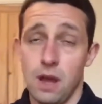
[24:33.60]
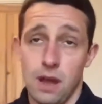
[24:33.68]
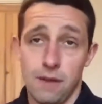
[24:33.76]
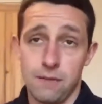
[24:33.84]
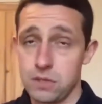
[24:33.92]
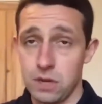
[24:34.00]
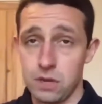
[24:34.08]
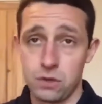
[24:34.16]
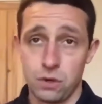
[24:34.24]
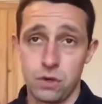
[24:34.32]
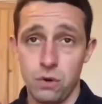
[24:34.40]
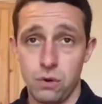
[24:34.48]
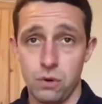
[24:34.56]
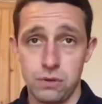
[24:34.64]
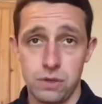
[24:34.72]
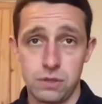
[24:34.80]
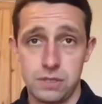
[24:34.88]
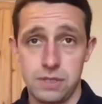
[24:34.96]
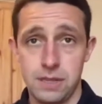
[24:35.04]
if you search on Google,
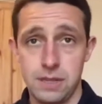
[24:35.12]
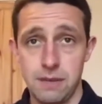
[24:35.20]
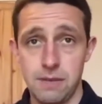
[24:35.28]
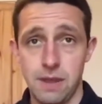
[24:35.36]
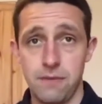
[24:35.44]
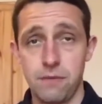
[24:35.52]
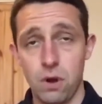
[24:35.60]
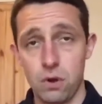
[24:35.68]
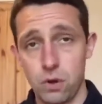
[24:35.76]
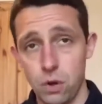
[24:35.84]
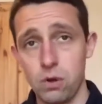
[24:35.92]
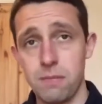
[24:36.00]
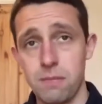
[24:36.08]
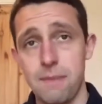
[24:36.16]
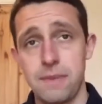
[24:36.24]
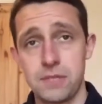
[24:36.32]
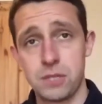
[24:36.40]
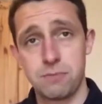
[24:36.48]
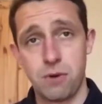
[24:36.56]
you'll see that if you've got a Google My
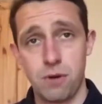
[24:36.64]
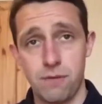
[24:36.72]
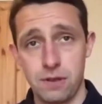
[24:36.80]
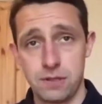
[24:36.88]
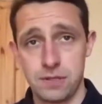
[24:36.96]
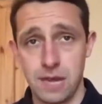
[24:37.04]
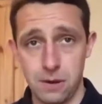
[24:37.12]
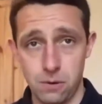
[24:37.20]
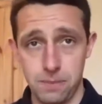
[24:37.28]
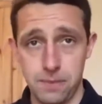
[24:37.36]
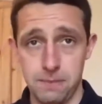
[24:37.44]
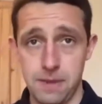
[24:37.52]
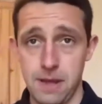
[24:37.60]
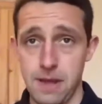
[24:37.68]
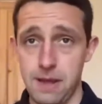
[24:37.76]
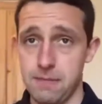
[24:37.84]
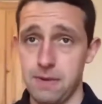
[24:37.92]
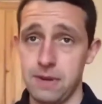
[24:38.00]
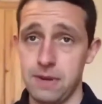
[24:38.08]
Business profile set up,
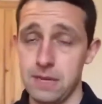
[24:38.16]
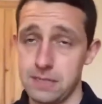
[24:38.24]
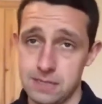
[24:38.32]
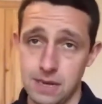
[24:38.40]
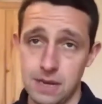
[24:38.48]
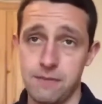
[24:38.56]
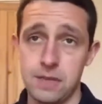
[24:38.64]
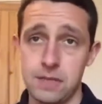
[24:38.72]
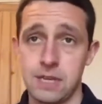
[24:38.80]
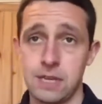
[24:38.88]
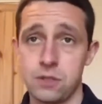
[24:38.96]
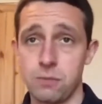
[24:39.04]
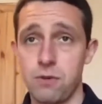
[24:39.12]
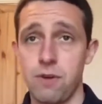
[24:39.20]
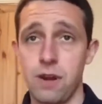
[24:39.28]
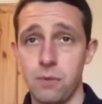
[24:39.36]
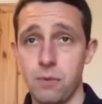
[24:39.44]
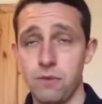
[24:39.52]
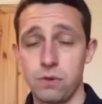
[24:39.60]
um, if it's and if it syncs up
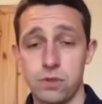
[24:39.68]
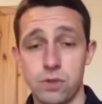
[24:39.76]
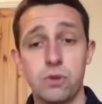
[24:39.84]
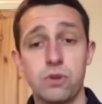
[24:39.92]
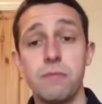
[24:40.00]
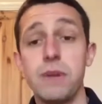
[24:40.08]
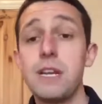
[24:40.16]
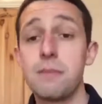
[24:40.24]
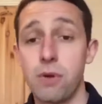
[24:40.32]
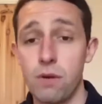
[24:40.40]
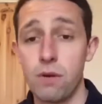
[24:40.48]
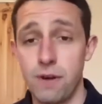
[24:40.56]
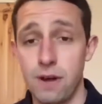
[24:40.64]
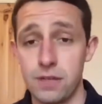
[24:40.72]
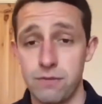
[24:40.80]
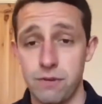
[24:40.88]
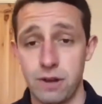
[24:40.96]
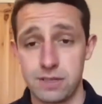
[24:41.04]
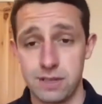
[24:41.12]
correctly with your social media profiles,
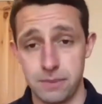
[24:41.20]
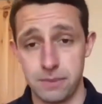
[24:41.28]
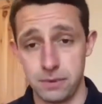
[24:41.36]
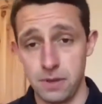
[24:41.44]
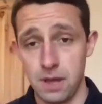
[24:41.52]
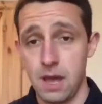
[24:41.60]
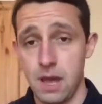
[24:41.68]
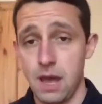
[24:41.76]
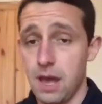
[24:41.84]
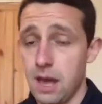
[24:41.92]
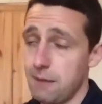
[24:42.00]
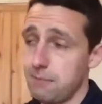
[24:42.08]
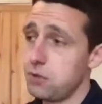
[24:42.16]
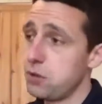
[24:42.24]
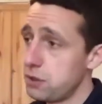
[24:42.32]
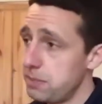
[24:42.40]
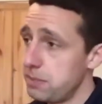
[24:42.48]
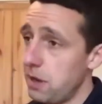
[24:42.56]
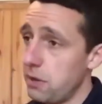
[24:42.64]
for example, yeah. um,
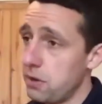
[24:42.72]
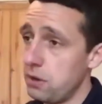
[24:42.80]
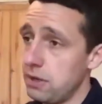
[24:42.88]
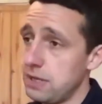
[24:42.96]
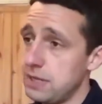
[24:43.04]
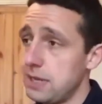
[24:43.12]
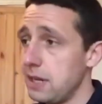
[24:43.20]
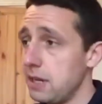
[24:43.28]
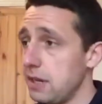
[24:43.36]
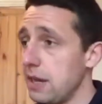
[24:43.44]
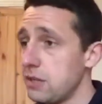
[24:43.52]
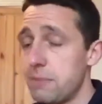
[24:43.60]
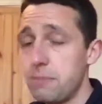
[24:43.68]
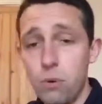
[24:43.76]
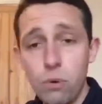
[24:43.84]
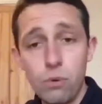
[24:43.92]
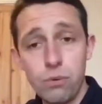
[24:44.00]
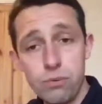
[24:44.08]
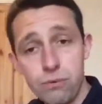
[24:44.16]
just below your listing, it'll actually
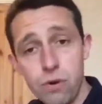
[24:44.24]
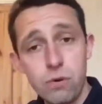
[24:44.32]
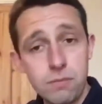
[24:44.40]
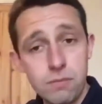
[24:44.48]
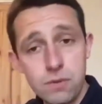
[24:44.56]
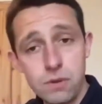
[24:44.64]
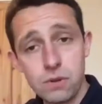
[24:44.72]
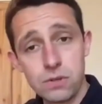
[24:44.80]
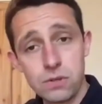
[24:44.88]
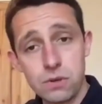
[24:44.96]
pull through your all your